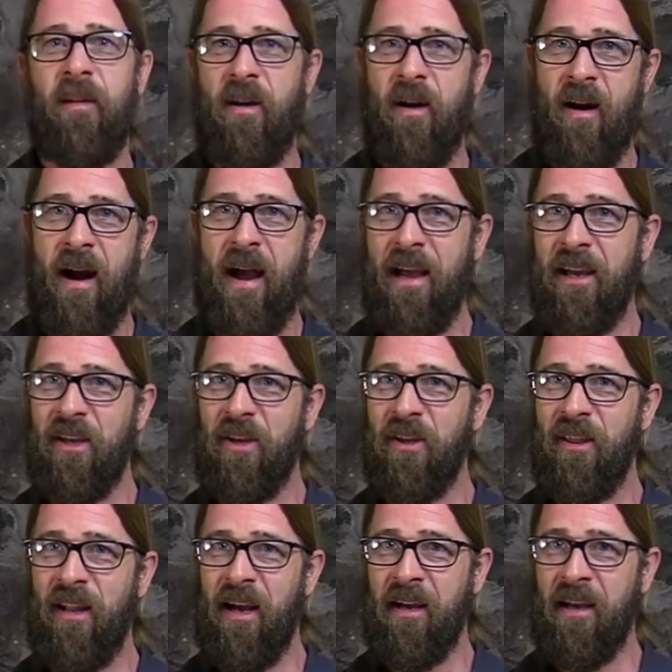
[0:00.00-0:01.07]
All right,
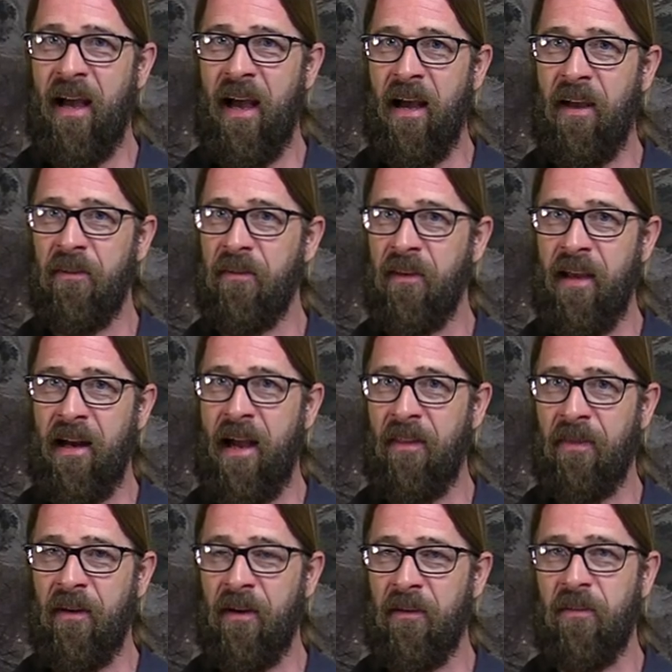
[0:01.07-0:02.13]
good luck guys. Get
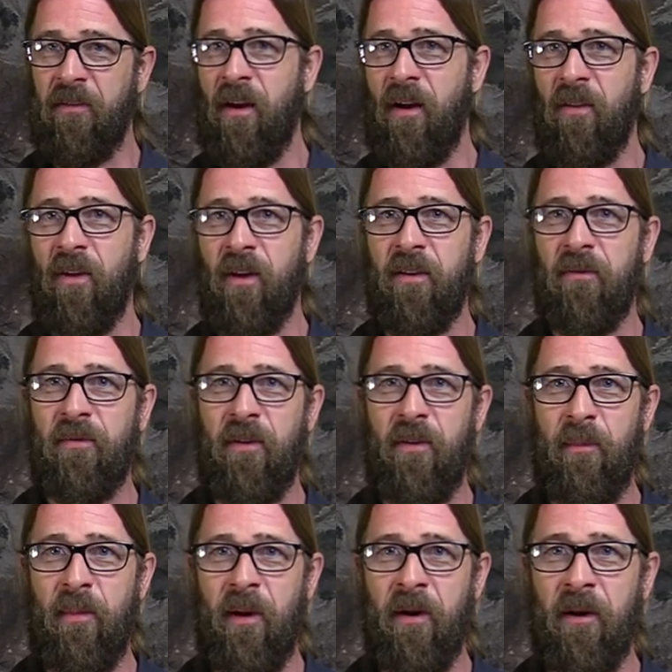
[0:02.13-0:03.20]
out there and start looking for the
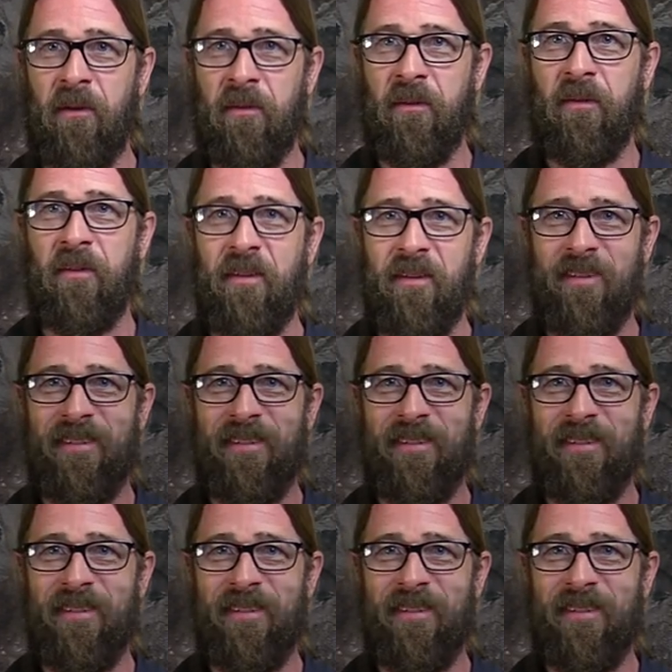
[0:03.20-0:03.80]
birds.